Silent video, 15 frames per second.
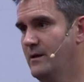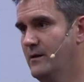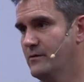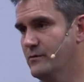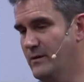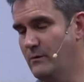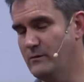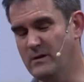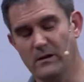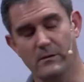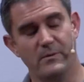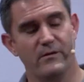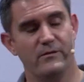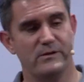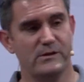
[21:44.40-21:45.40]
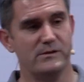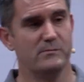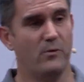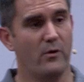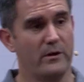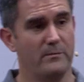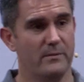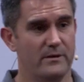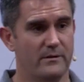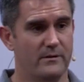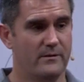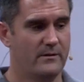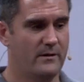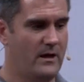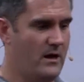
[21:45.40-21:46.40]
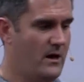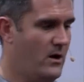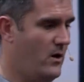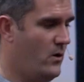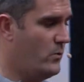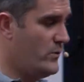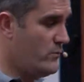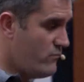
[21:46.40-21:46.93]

So that was a little bit of a disappointment. We